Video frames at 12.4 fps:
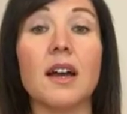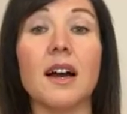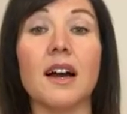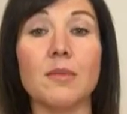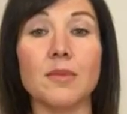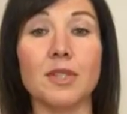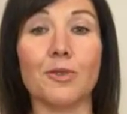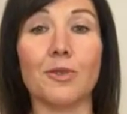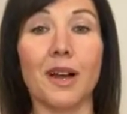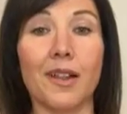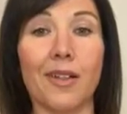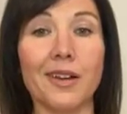Um,
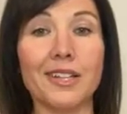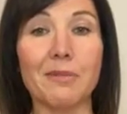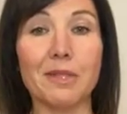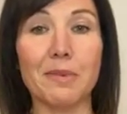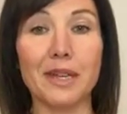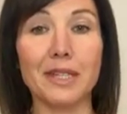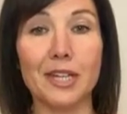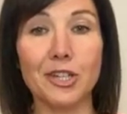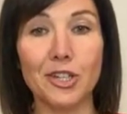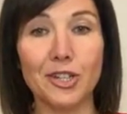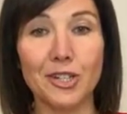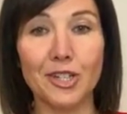so a lot of times in
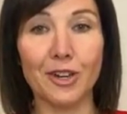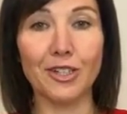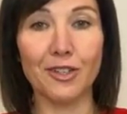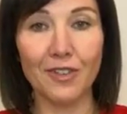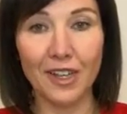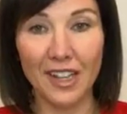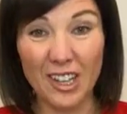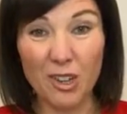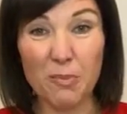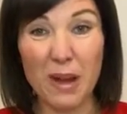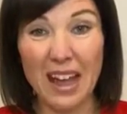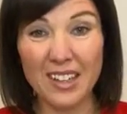meditation, you start to feel like
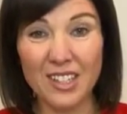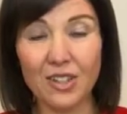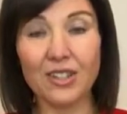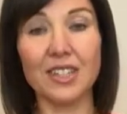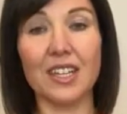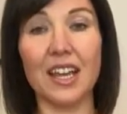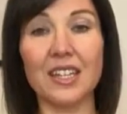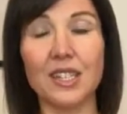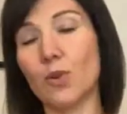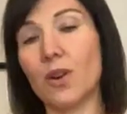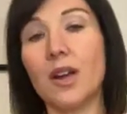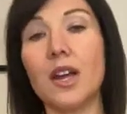your back starts to get
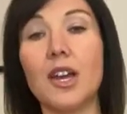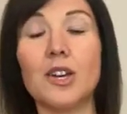sore.